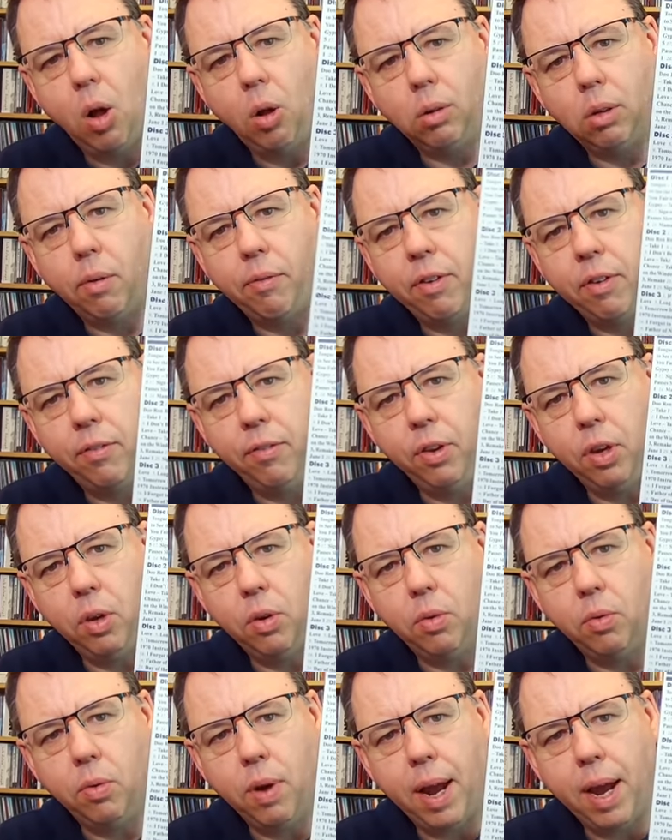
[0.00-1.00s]
hold of if
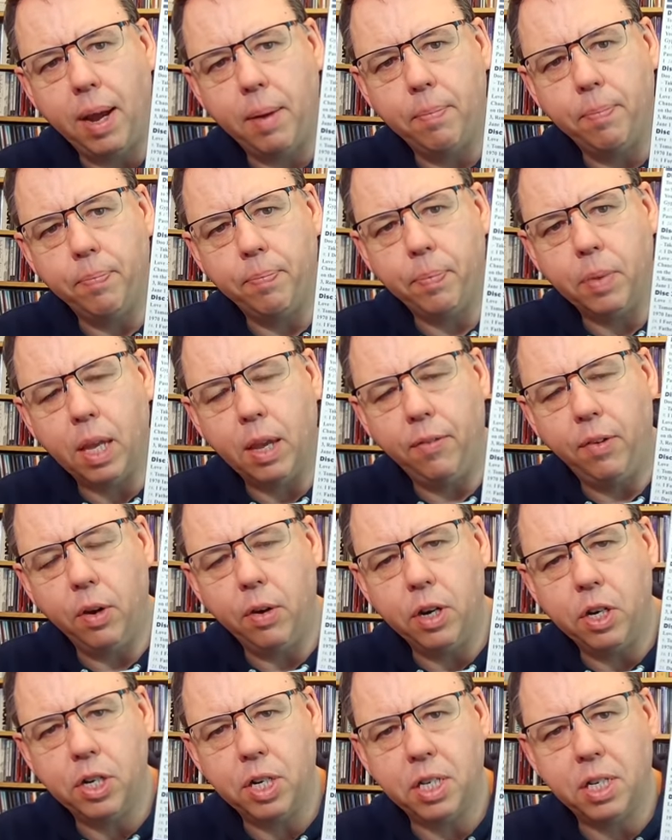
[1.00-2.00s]
you're
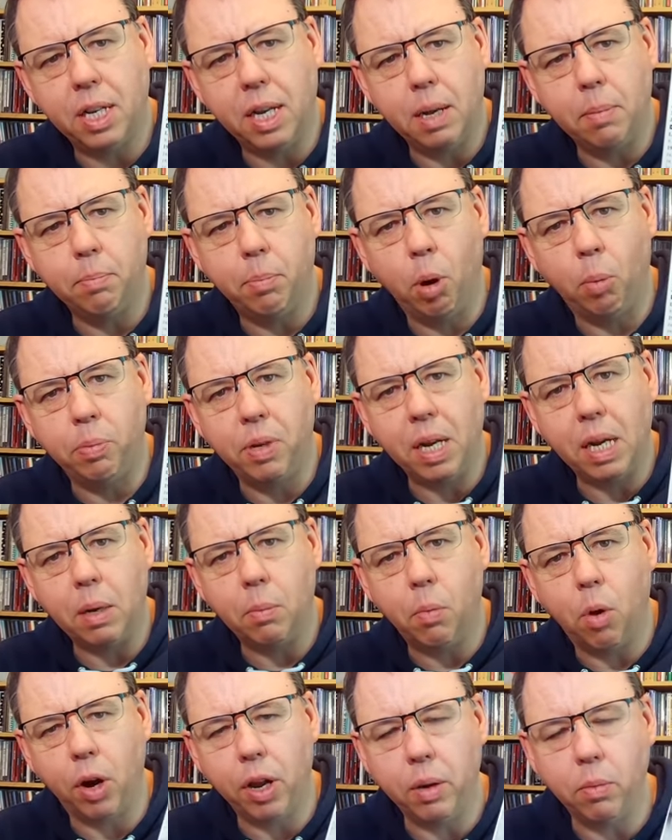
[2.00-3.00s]
interested in Bob
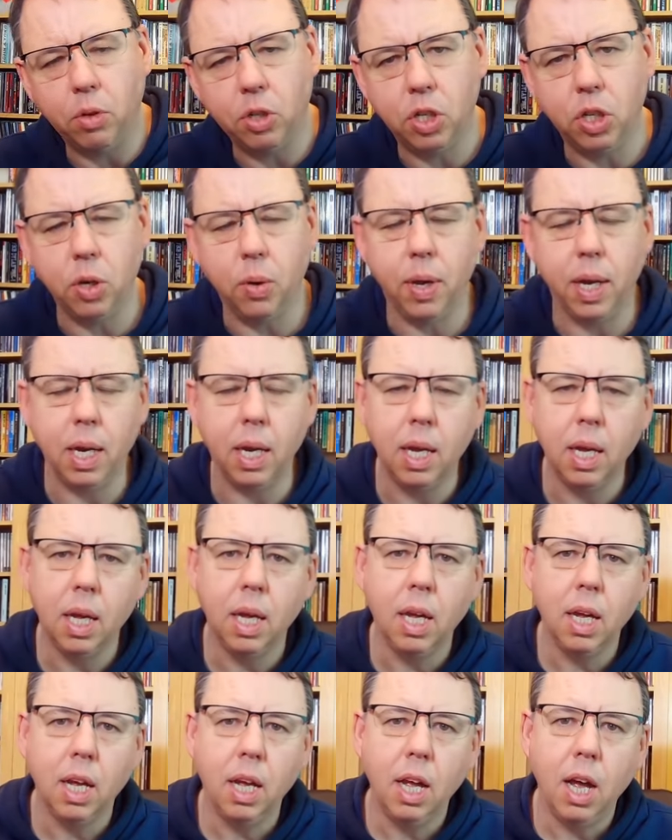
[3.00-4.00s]
Dylan, what he was doing
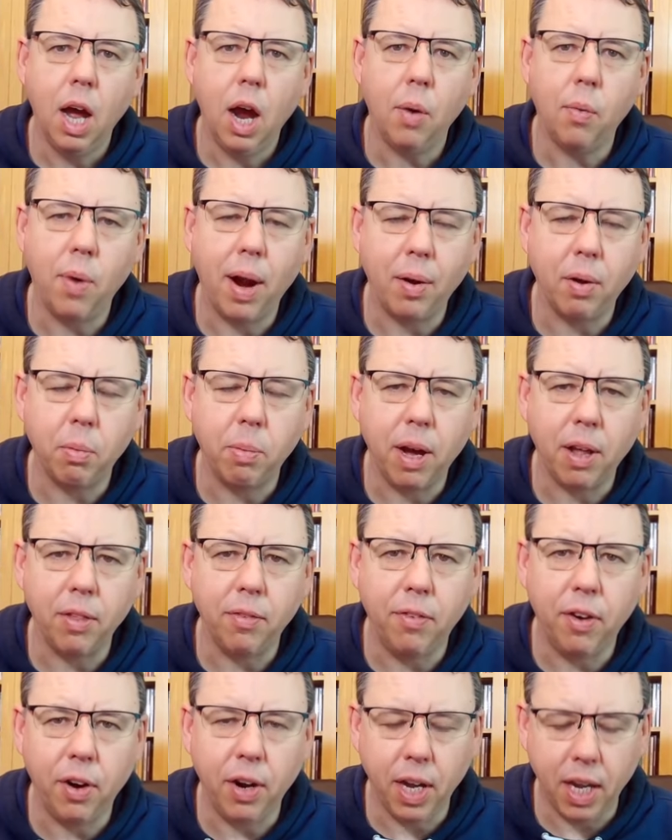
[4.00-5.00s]
around about
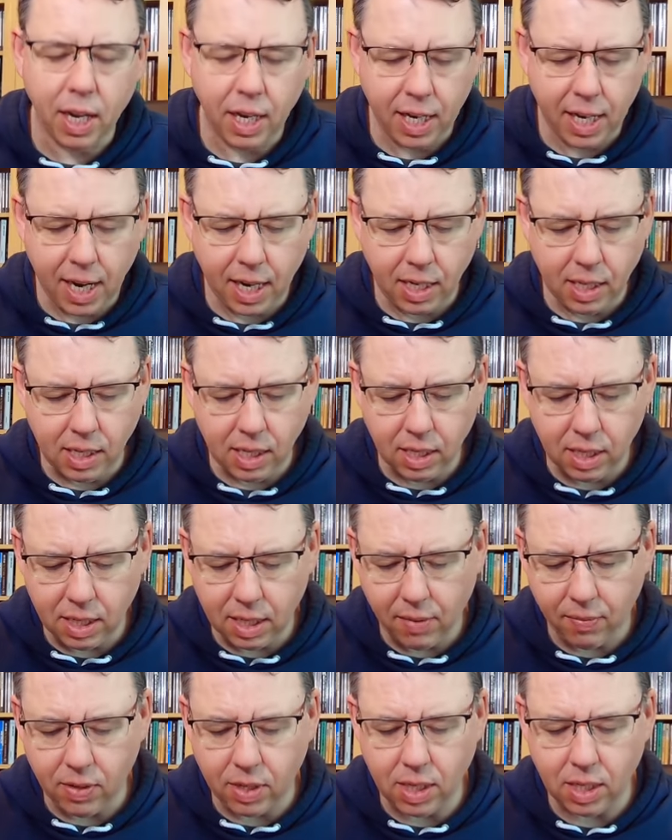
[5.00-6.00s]
the very early
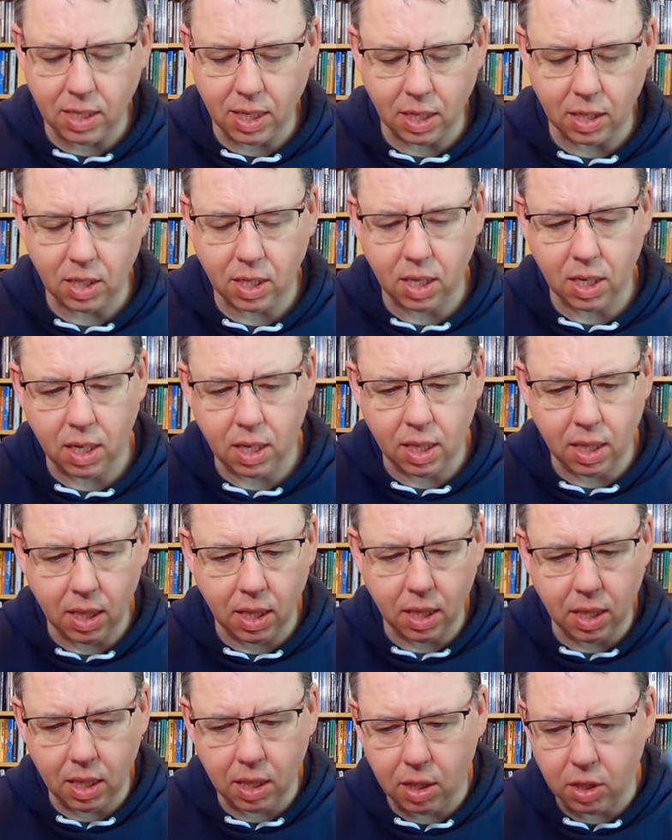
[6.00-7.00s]
1970s.
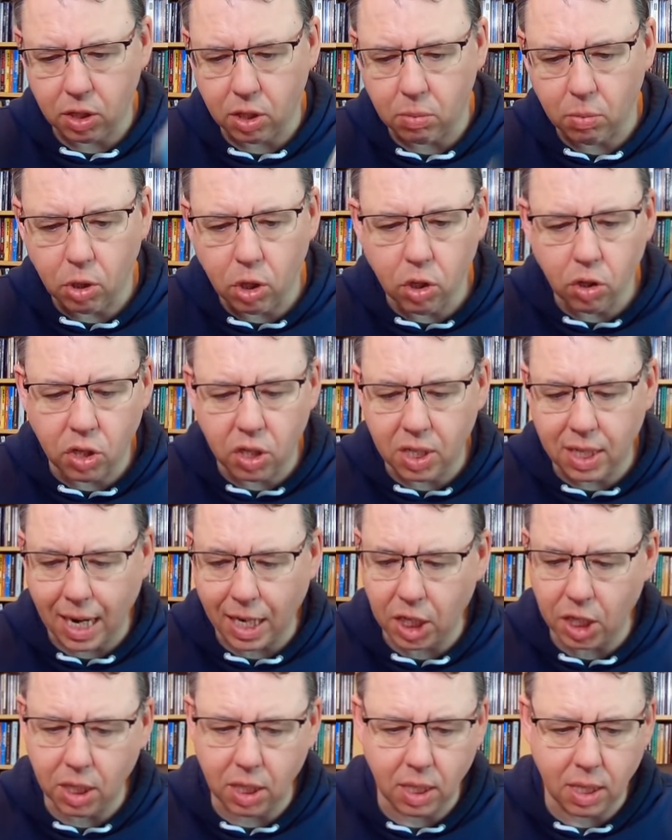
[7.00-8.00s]
There's some good
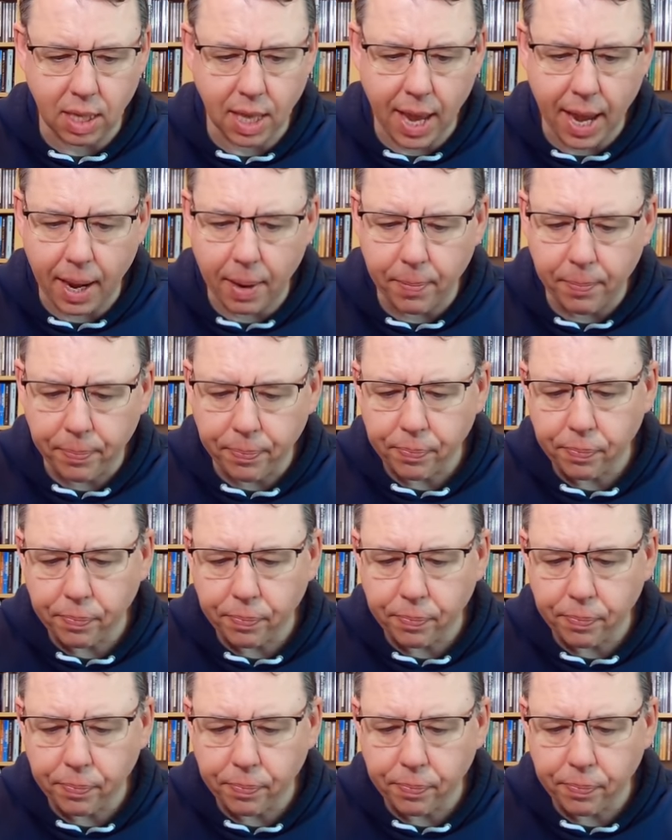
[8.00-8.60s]
sessions there.